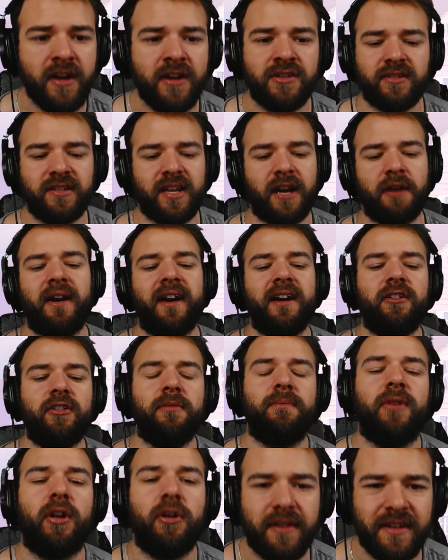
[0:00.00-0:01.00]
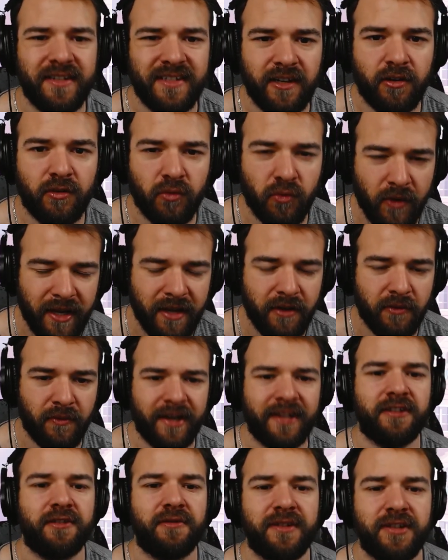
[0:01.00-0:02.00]
So Tyrannical Blow is a great
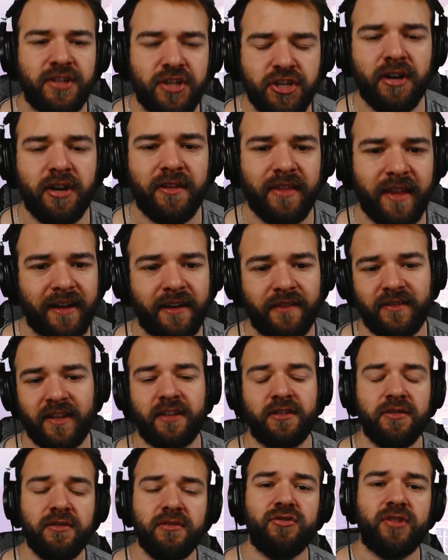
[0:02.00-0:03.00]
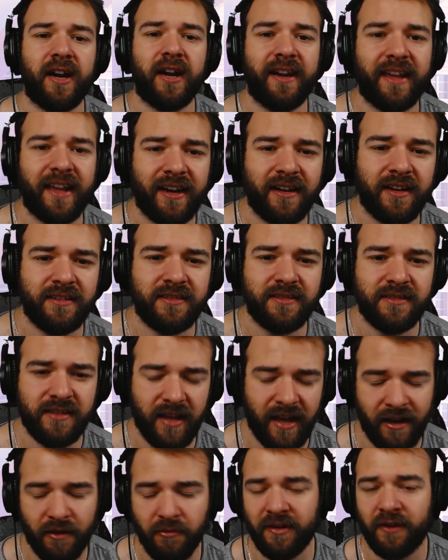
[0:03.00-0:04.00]
way to ensure that if they do try to get us
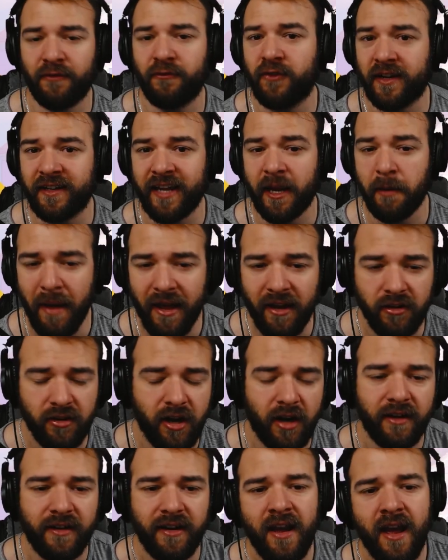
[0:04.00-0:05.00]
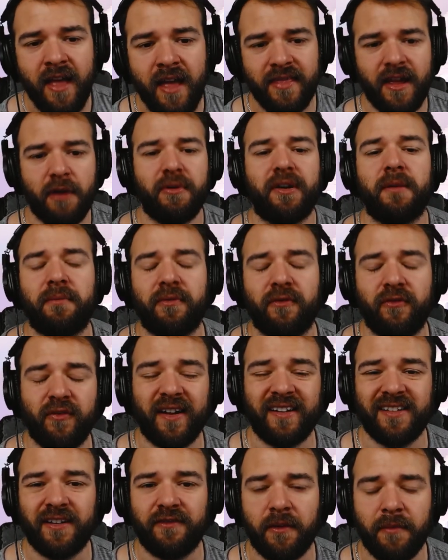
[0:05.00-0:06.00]
with a Floodgate battle card, that we can
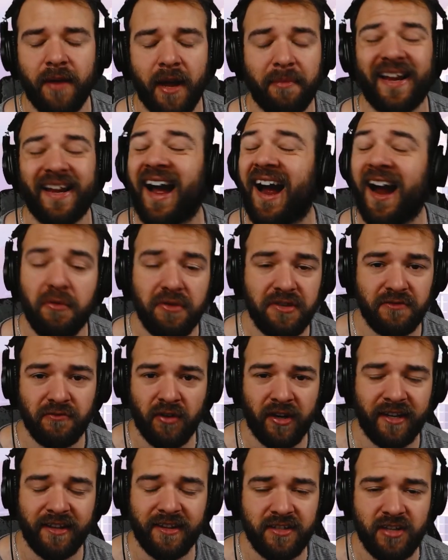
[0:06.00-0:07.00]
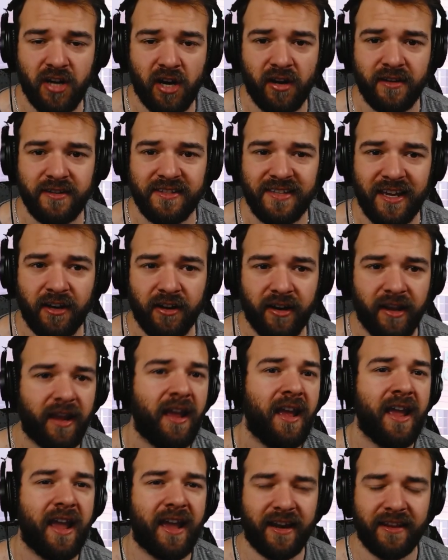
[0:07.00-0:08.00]
prevent it from happening. I wasn't running this card on Saturday,
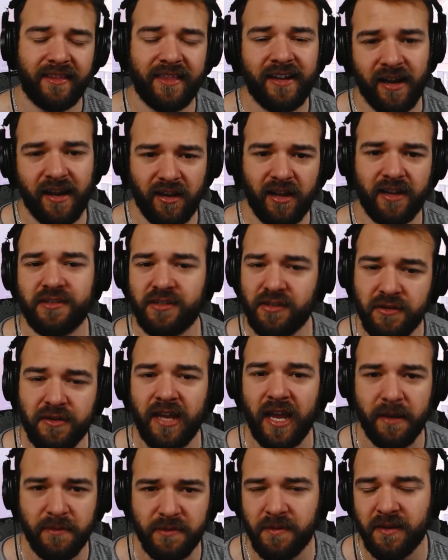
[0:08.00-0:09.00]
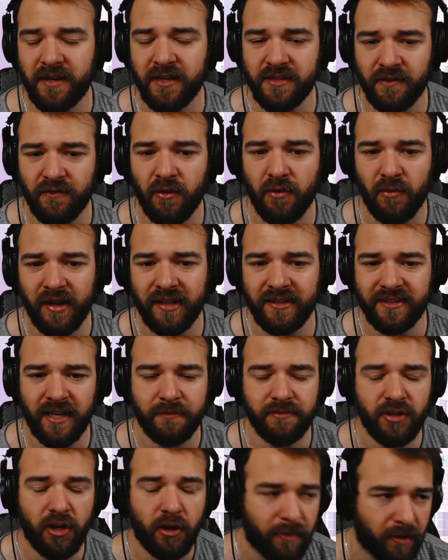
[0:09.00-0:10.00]
and I think I lost 2 games because of a
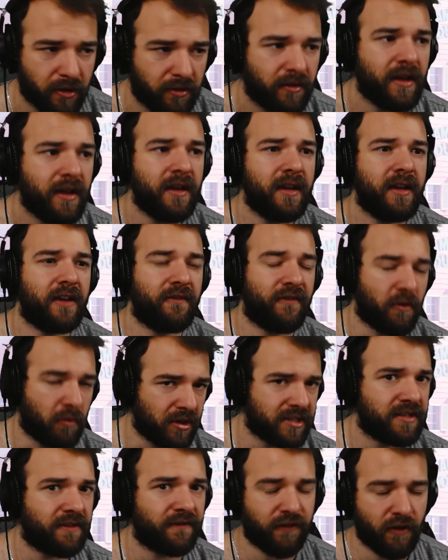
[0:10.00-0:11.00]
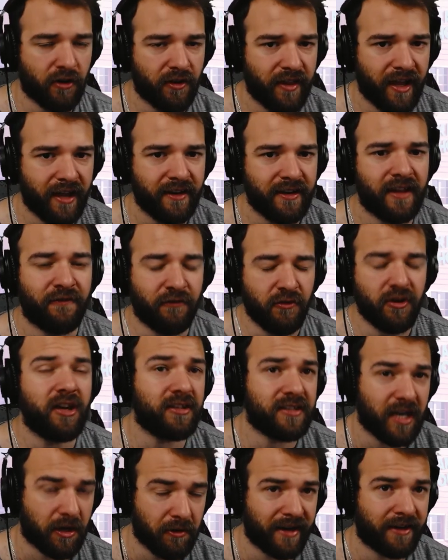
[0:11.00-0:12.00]
well-timed Topo. If it wasn't for that, if we
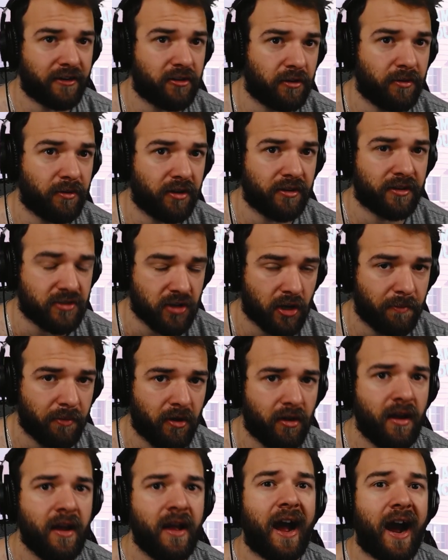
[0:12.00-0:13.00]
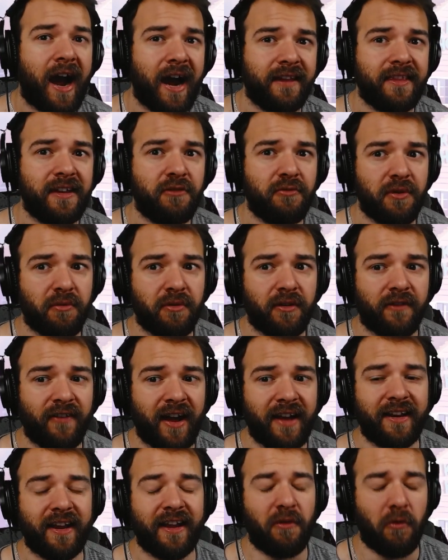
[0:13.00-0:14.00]
could Tyrannical Blow the Topo, I think we would have
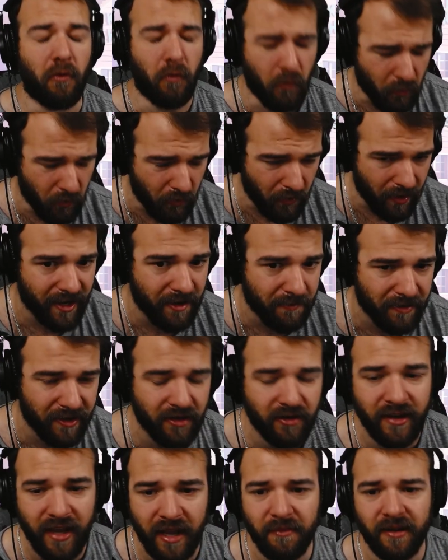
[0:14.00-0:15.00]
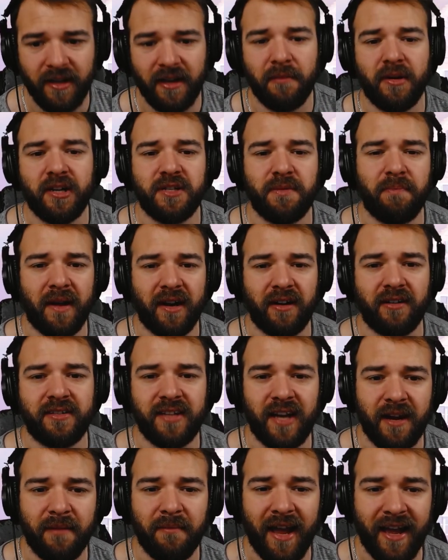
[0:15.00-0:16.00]
had a way bigger game and a much better
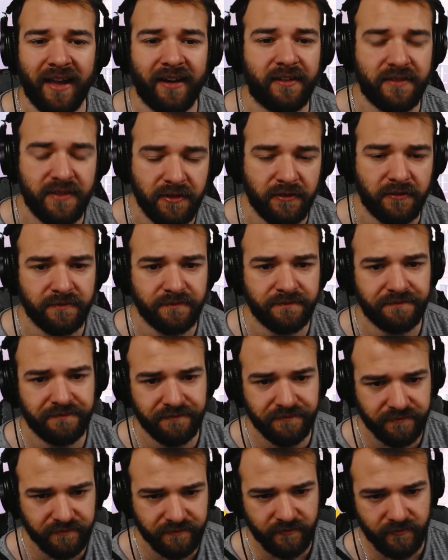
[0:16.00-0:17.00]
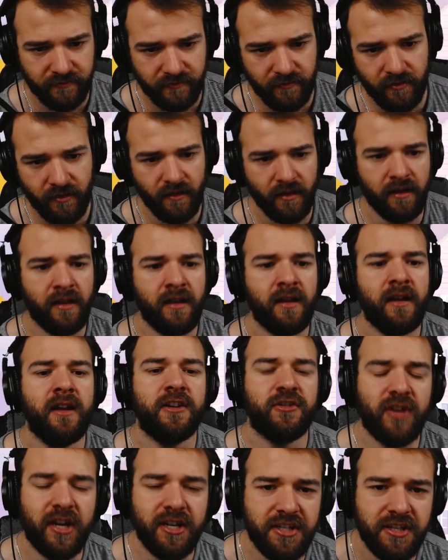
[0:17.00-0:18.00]
time at it too.
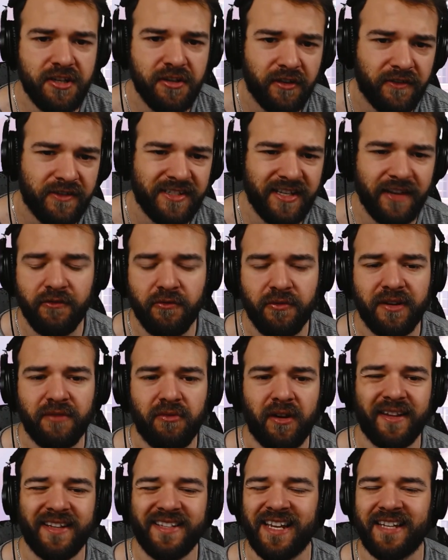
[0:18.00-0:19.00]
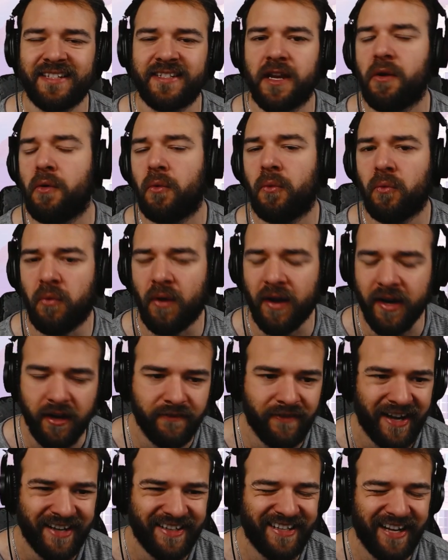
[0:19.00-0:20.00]
Strategy Universe 7, we run this as a 1
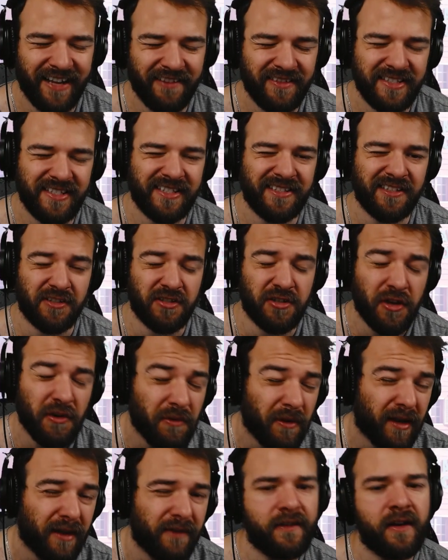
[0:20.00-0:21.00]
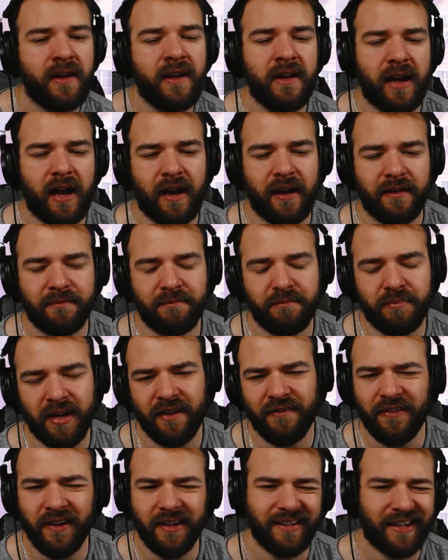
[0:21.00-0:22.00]
of. I did have this as a 2 of, but
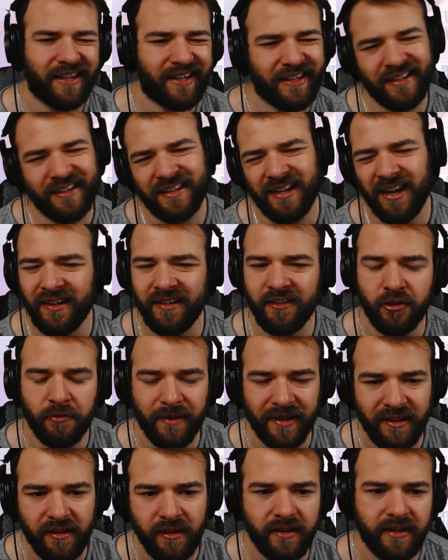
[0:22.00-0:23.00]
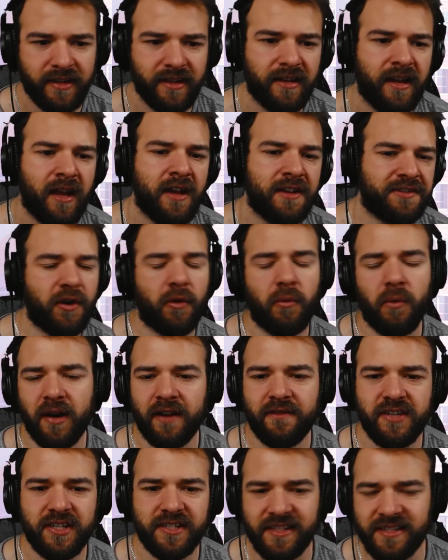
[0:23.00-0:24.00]
I felt like it got a little bit clunky. So 1
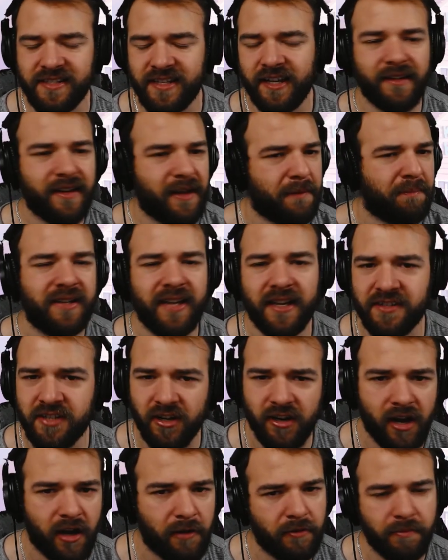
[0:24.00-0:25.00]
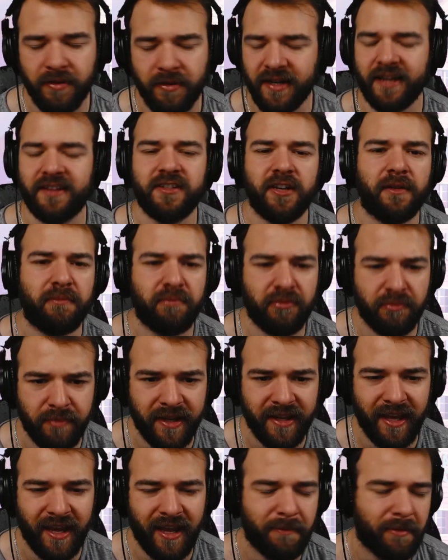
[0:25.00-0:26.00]
of, just to see it. It protects our combo, protects our
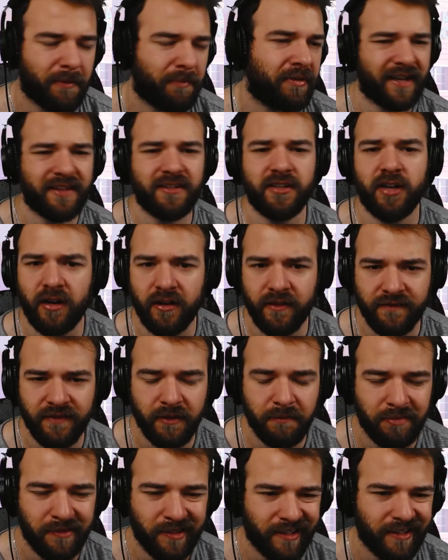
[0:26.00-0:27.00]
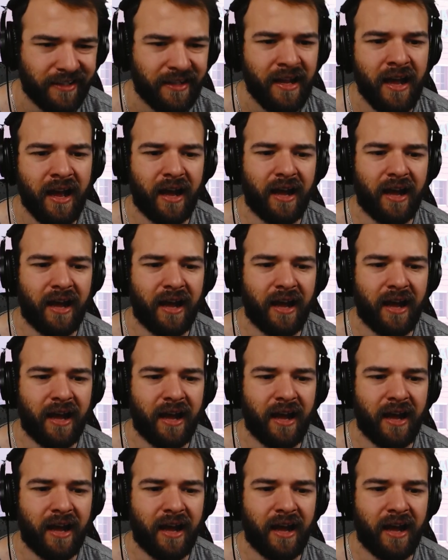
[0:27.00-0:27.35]
big ape, it protects our heartfelt plea.